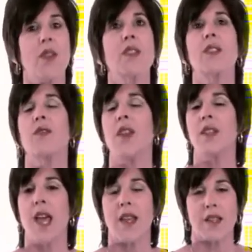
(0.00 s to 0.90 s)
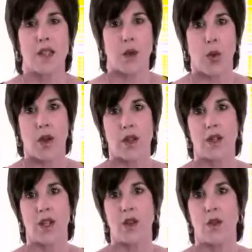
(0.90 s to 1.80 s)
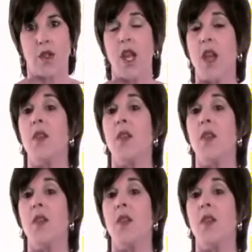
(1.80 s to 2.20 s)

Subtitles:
this is a fantastic product to use.